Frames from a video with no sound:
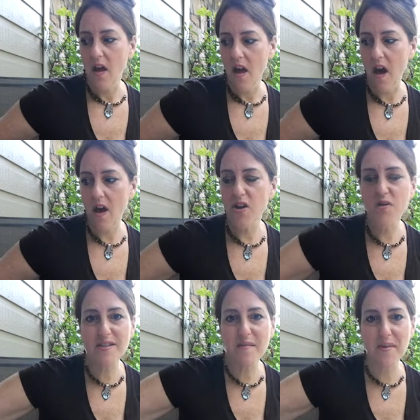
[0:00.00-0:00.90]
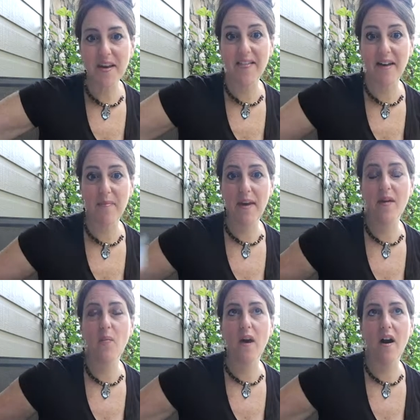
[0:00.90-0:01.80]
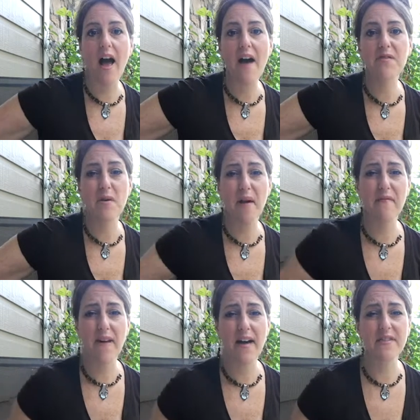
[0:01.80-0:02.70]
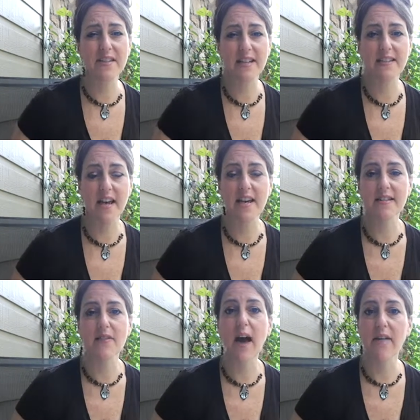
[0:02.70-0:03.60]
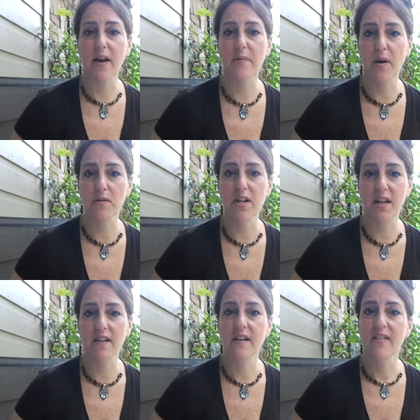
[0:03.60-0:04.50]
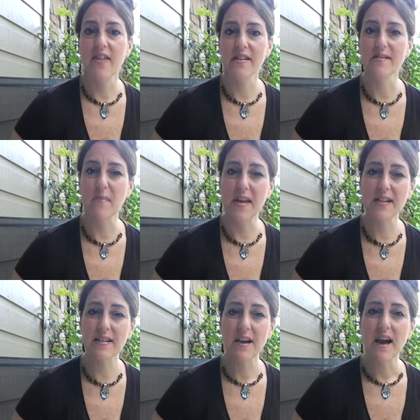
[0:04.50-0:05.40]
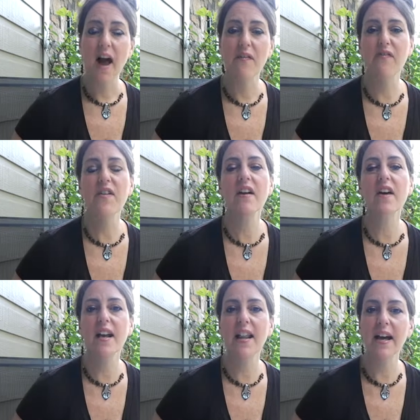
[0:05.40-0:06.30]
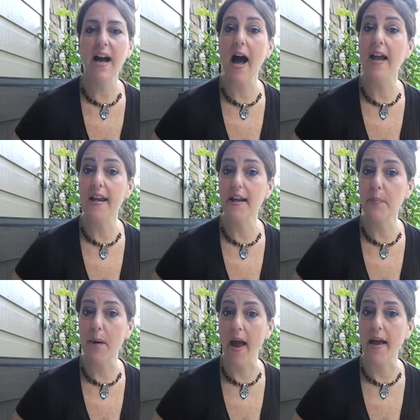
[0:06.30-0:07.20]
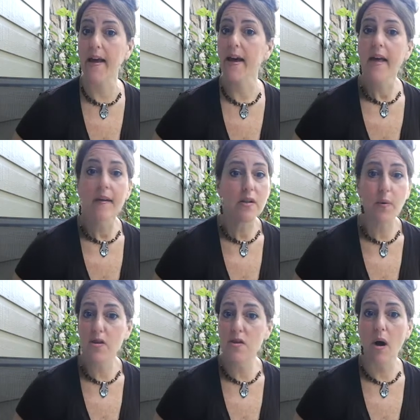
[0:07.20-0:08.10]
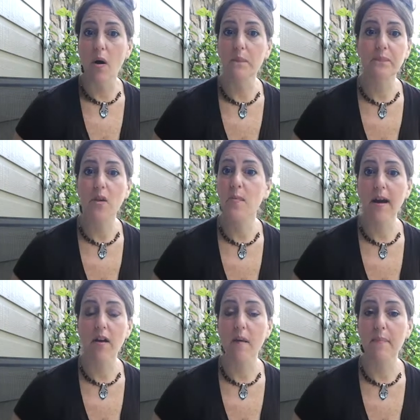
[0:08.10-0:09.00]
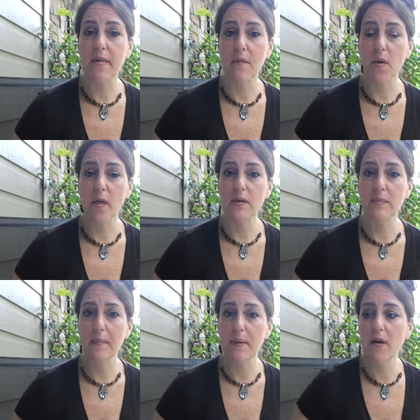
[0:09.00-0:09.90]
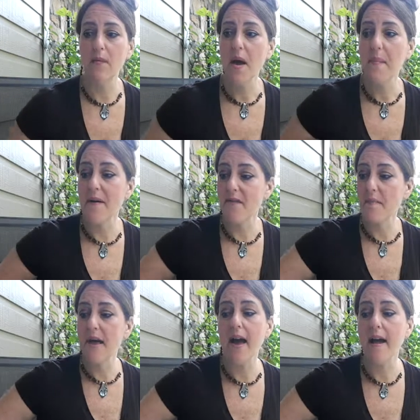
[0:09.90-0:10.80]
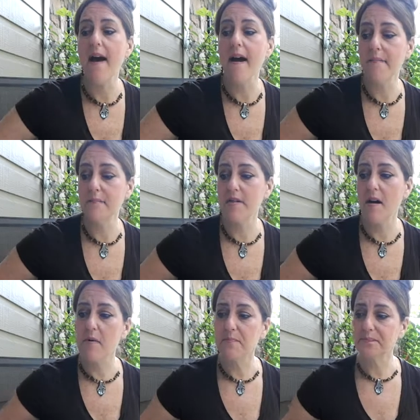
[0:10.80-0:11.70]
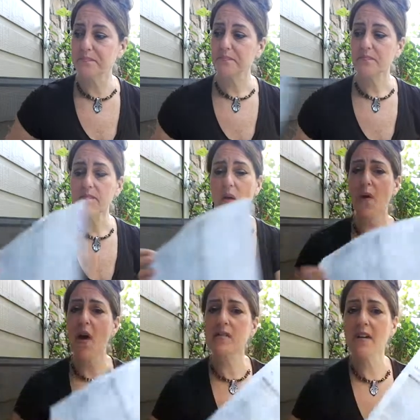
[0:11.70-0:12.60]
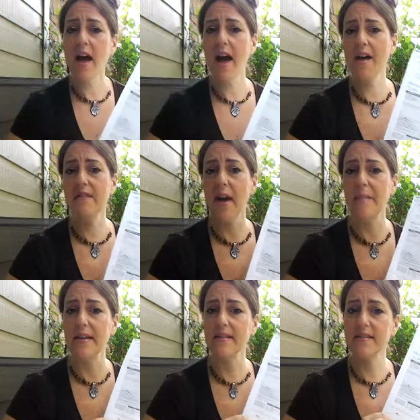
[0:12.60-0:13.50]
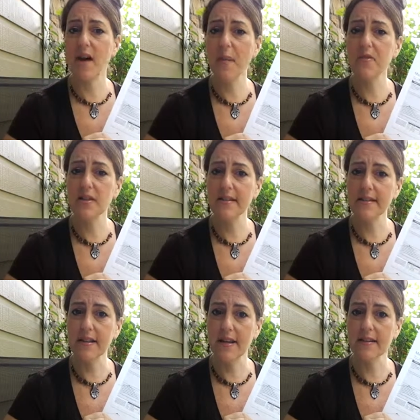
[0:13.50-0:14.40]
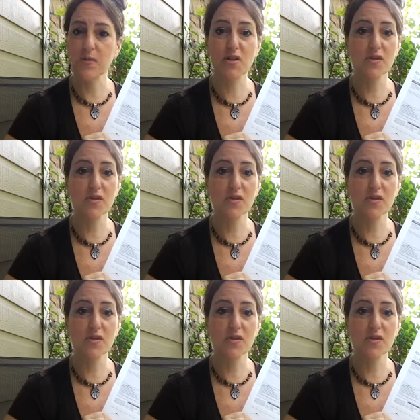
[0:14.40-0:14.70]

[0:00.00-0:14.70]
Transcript: Are you somebody like me where after about 5 to 6 days of having a protein that is meat, I feel kind of like I need a break? To each his own. You might not be one of those people, but for me I am. So we also have a meatless options list, which is